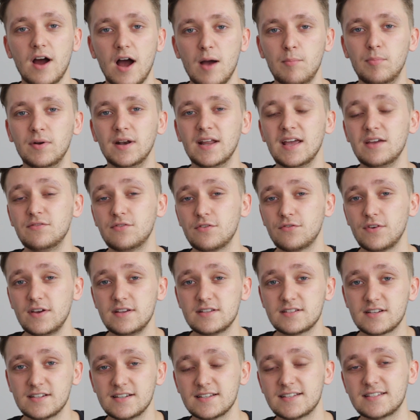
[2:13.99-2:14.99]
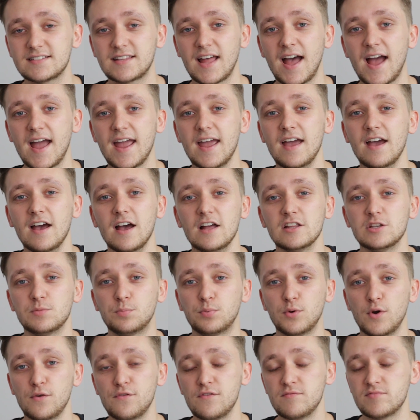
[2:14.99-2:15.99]
I believe, if he's going to stay to
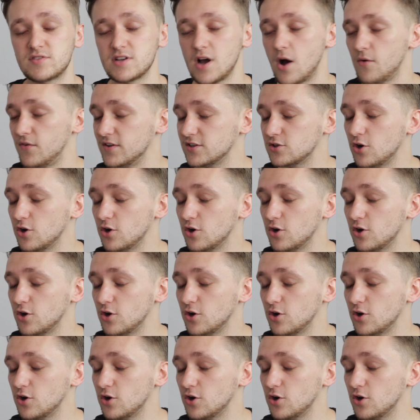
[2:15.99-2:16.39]
prove himself.